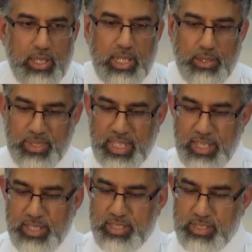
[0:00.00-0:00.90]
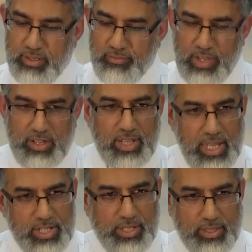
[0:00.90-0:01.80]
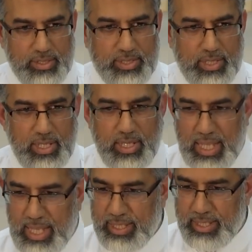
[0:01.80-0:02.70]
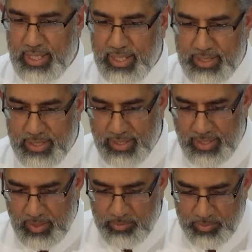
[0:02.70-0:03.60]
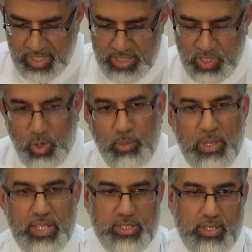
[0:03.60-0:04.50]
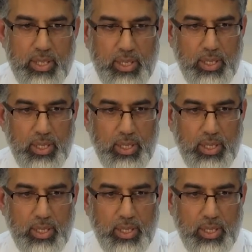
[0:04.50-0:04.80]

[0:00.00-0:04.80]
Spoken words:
Now these variations and these copies